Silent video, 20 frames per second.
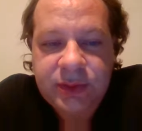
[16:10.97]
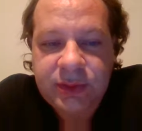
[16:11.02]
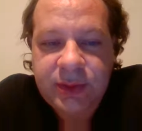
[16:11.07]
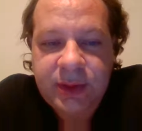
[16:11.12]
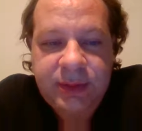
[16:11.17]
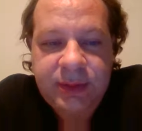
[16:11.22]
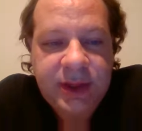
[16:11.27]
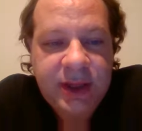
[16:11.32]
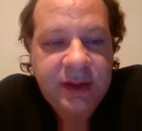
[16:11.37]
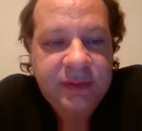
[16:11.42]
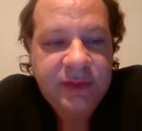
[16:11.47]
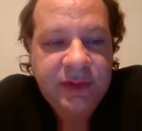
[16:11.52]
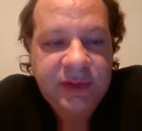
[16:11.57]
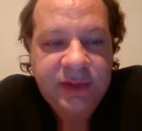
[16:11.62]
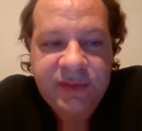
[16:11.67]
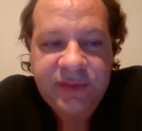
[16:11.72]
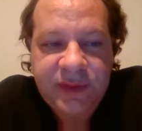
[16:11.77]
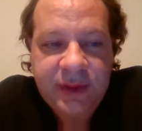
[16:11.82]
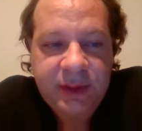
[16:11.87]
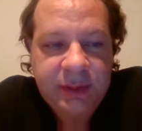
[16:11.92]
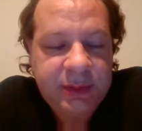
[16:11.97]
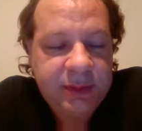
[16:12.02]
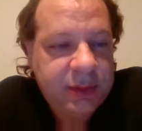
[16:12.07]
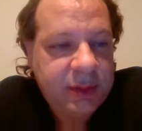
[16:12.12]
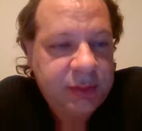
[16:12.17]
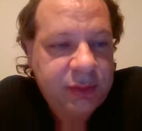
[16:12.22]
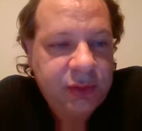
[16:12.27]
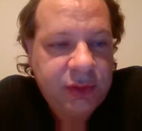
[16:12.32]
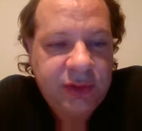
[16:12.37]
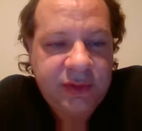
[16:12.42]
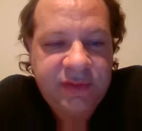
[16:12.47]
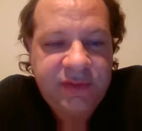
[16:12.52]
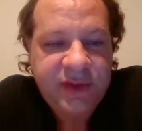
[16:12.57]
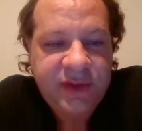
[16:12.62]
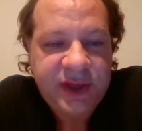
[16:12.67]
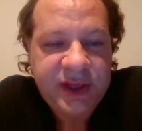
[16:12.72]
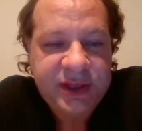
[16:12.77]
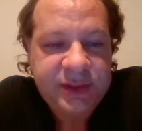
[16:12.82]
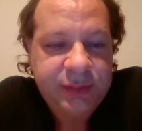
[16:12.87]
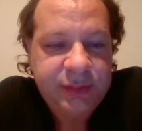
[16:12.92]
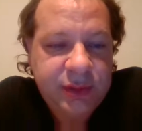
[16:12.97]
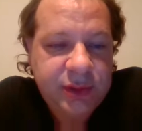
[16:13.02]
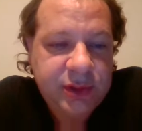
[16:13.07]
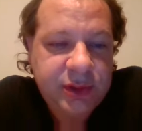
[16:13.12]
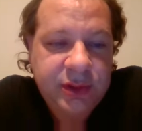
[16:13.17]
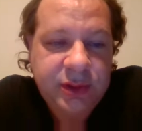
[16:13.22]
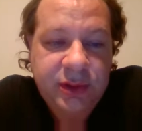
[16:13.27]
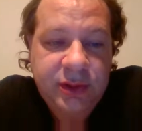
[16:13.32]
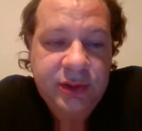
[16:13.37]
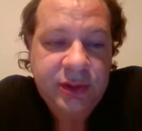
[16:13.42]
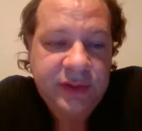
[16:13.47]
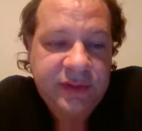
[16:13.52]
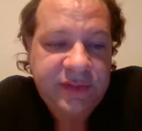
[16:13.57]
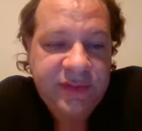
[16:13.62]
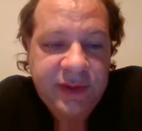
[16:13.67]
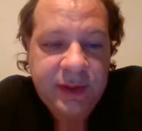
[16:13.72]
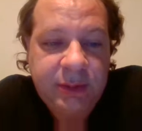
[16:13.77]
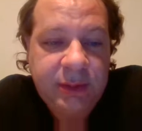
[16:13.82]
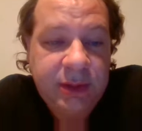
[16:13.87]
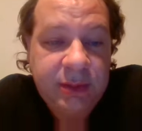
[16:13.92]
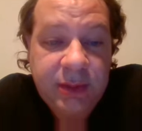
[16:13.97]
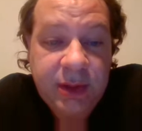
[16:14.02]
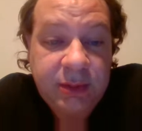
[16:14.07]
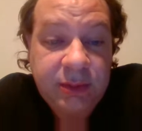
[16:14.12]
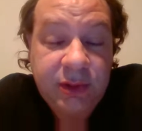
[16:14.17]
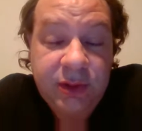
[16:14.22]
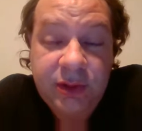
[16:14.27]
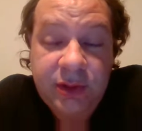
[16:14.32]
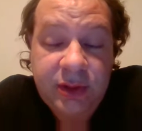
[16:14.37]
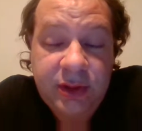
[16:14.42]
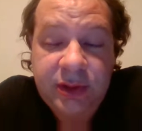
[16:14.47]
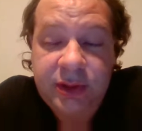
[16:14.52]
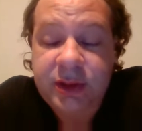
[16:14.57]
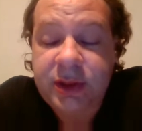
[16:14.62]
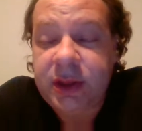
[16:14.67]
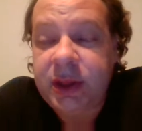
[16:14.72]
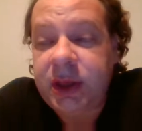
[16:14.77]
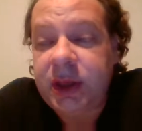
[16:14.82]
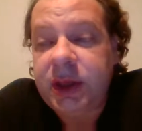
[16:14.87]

or maybe you have a family member on Facebook, or a family member on